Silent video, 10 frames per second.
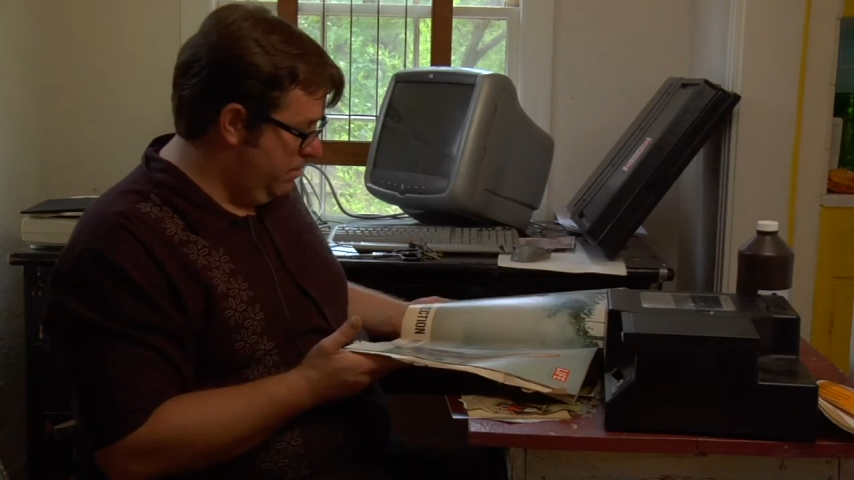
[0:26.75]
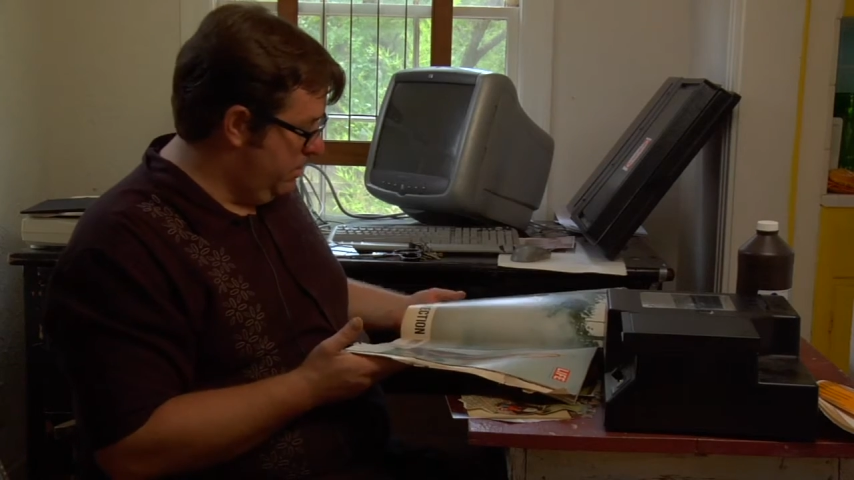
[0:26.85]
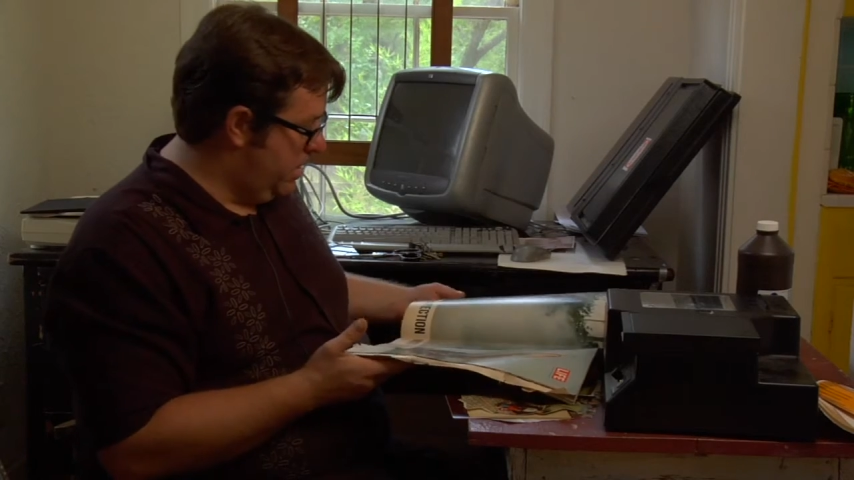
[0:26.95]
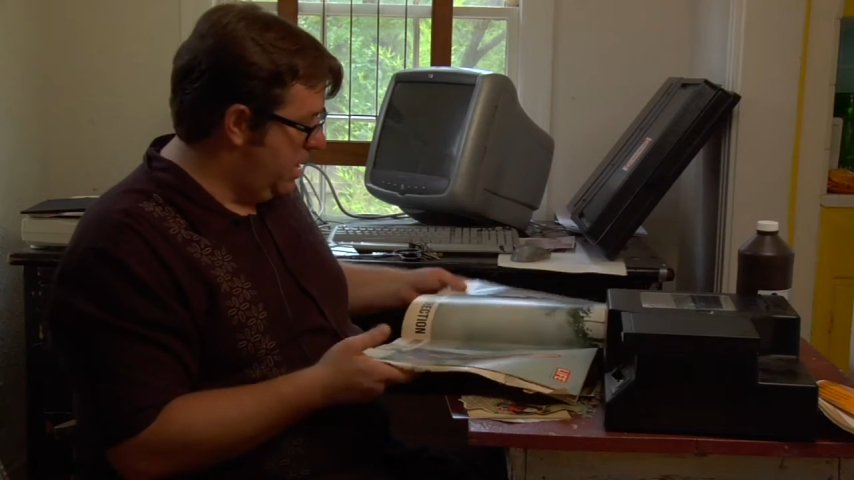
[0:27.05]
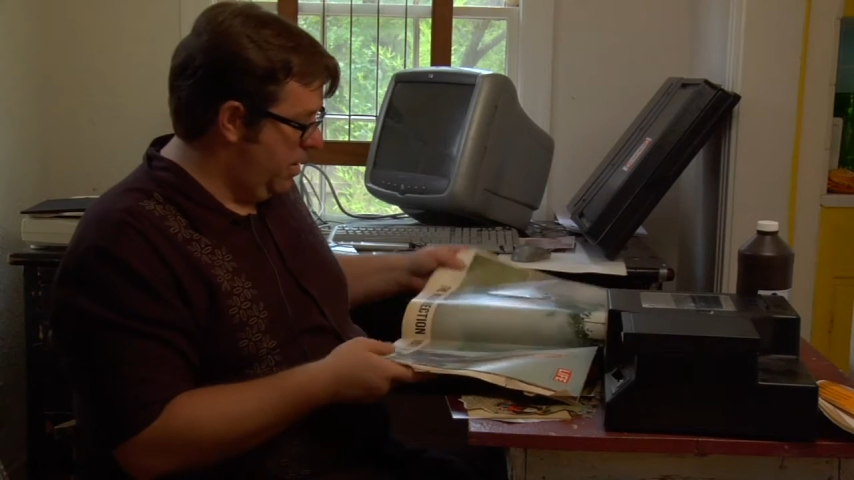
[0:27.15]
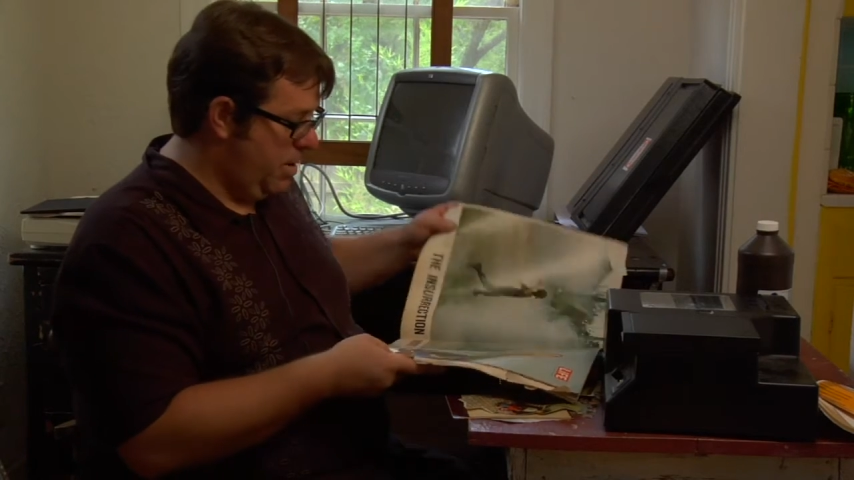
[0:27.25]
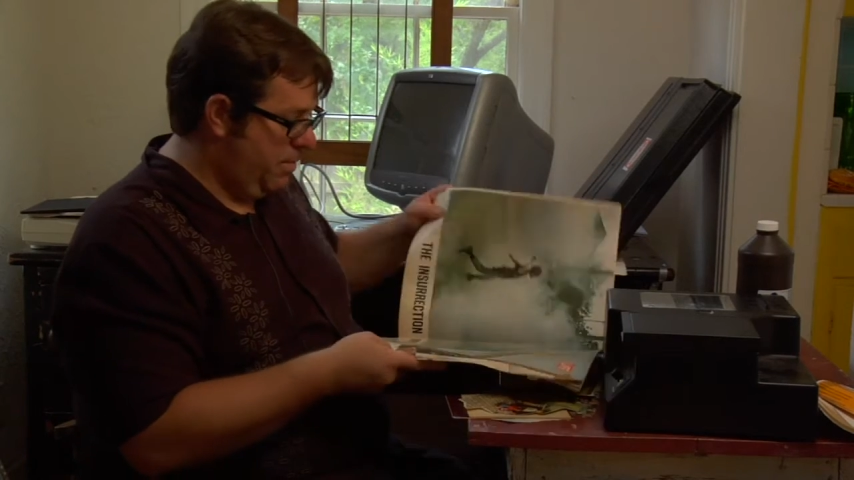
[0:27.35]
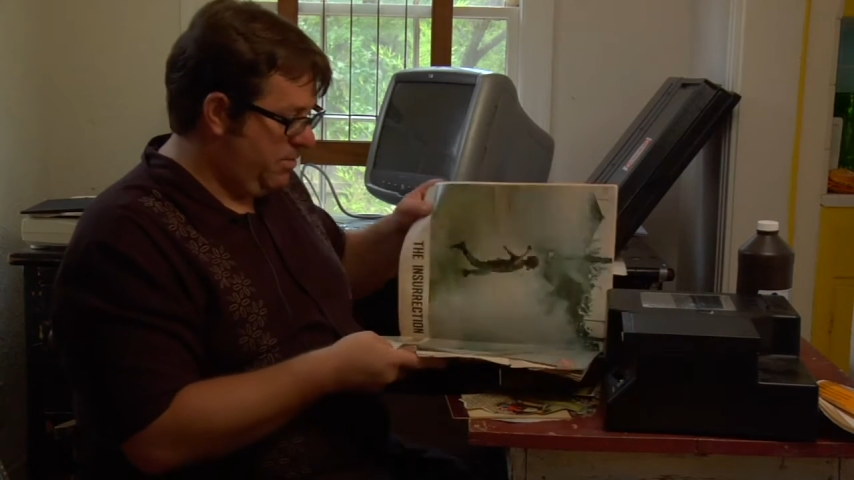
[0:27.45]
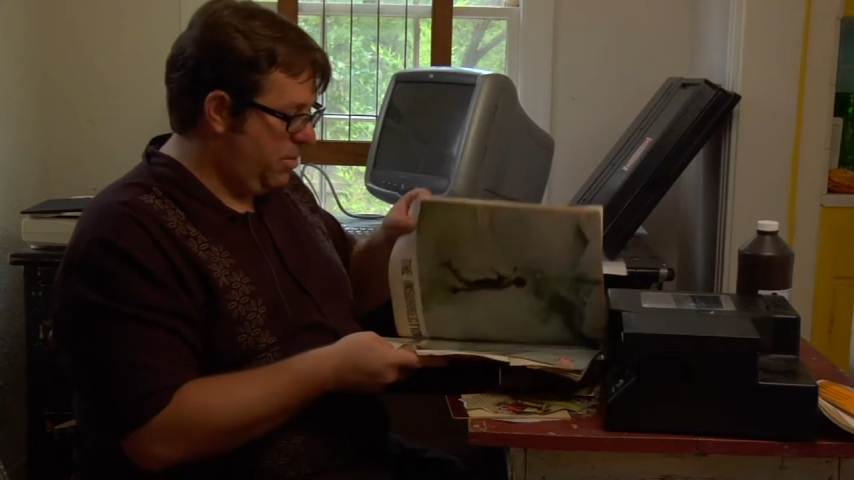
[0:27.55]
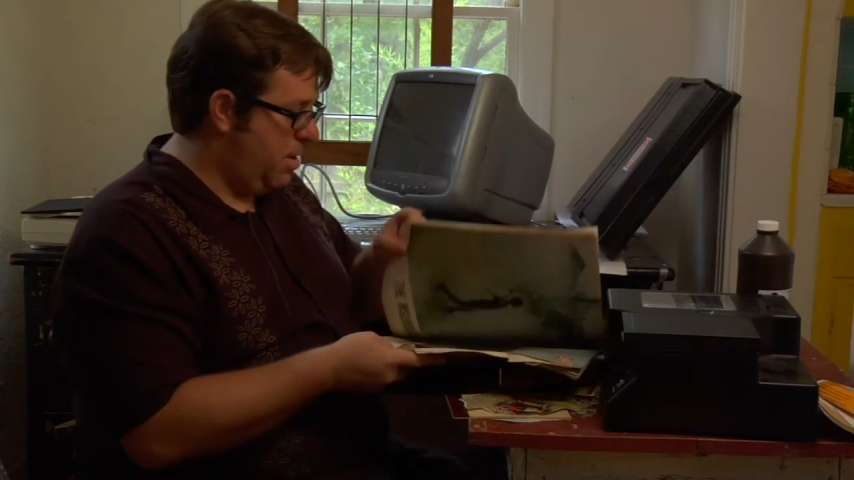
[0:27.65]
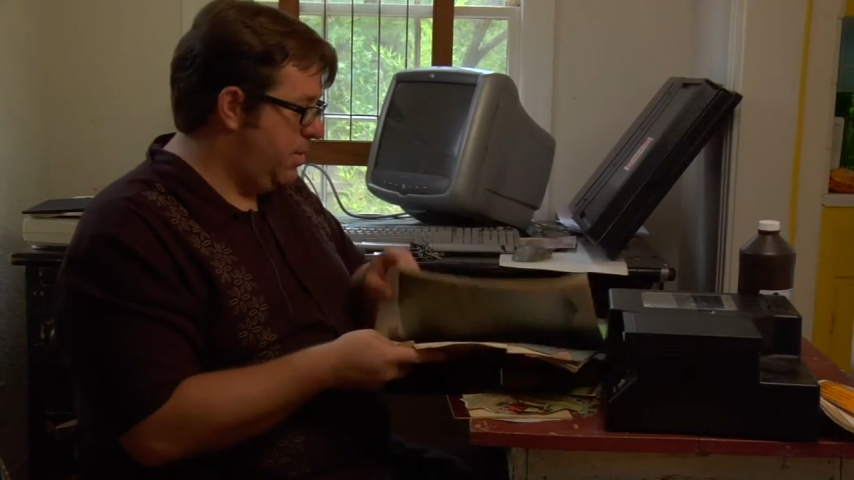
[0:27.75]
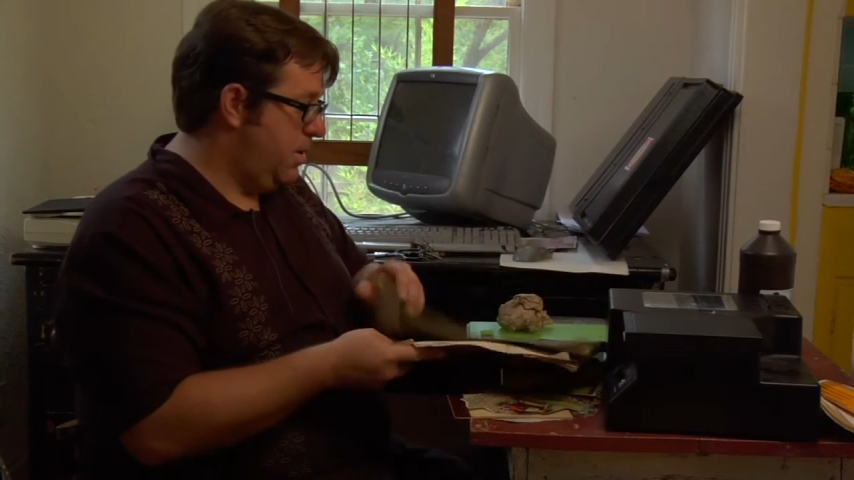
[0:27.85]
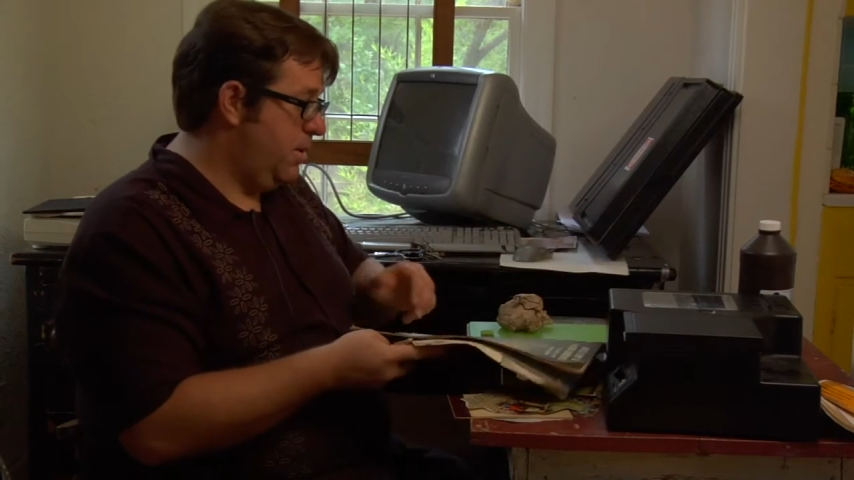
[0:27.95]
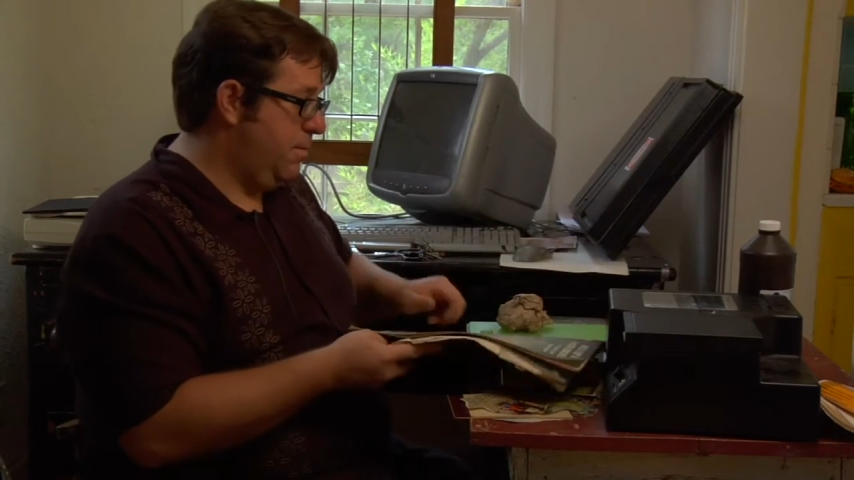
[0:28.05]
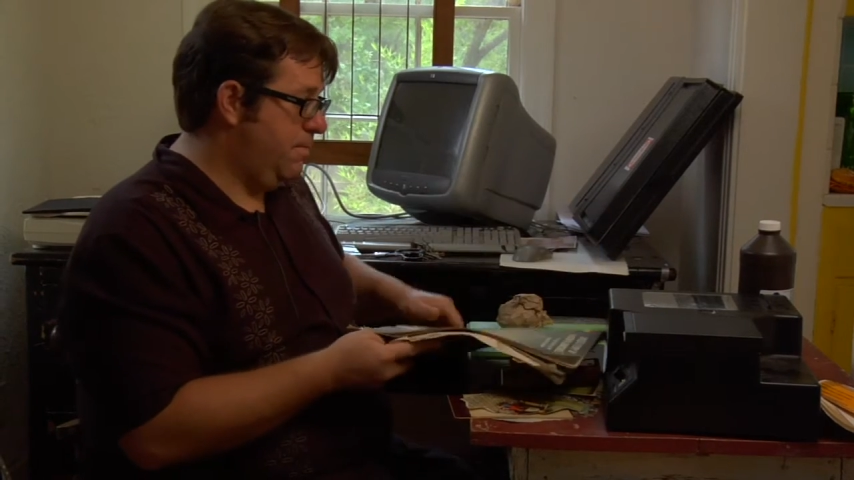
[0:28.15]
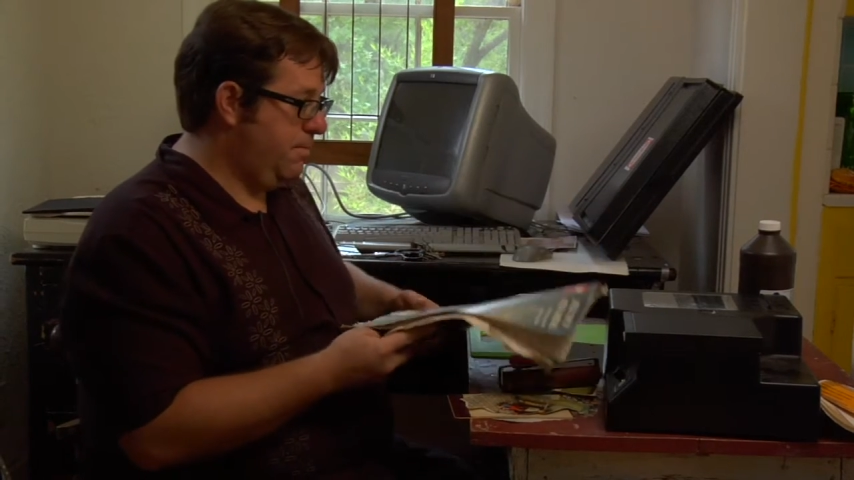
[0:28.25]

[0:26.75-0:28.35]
But anyway, so what I'm going to do,